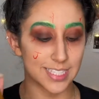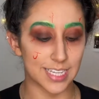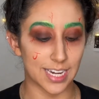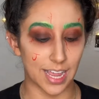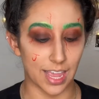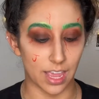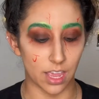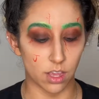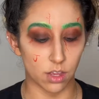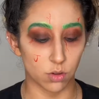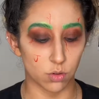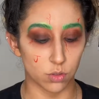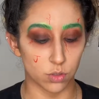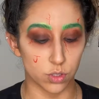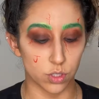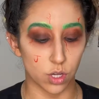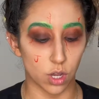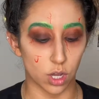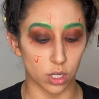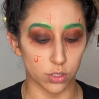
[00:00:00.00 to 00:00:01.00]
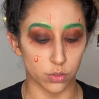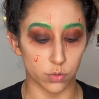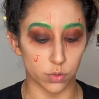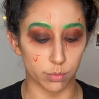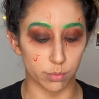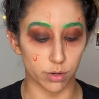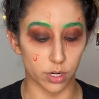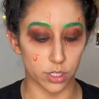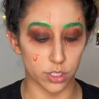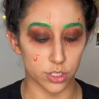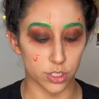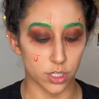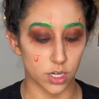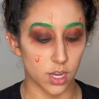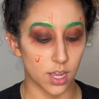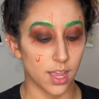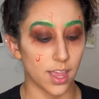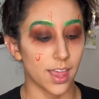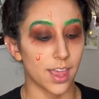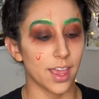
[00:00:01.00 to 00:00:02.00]
an angled contour brush.
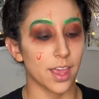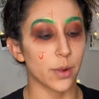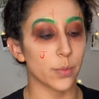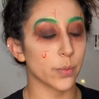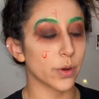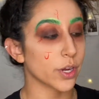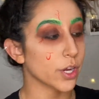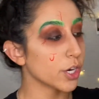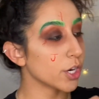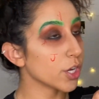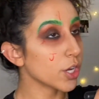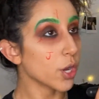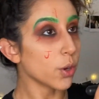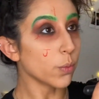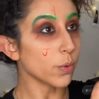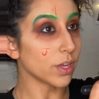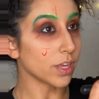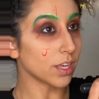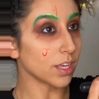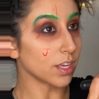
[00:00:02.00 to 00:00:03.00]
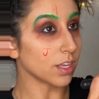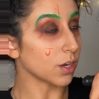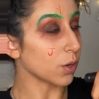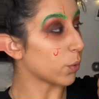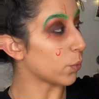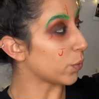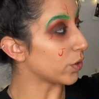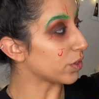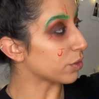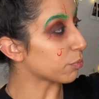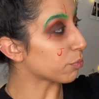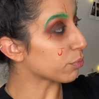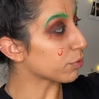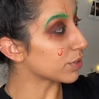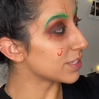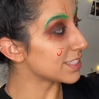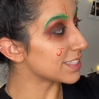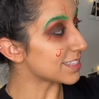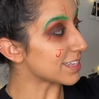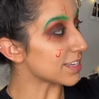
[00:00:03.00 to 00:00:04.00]
And we're gonna go in with
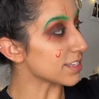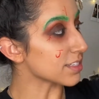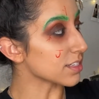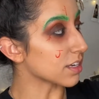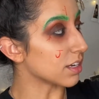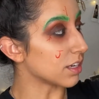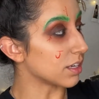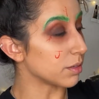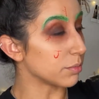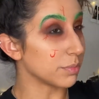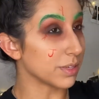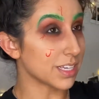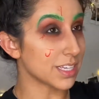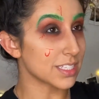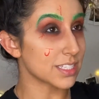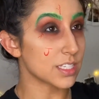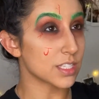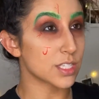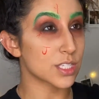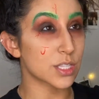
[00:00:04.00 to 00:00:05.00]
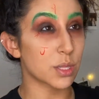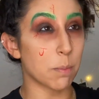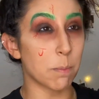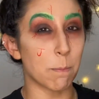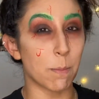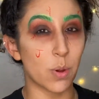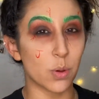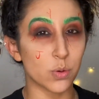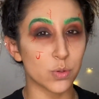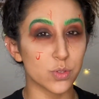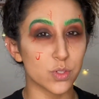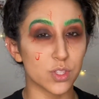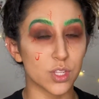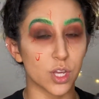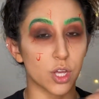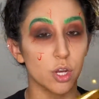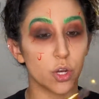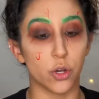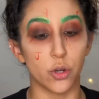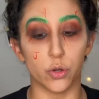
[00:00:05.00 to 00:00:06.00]
Princess Cut because it's the most
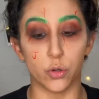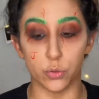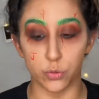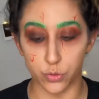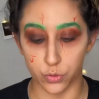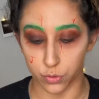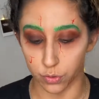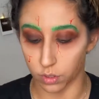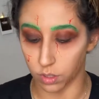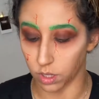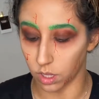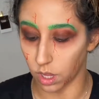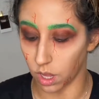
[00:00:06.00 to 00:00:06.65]
neutral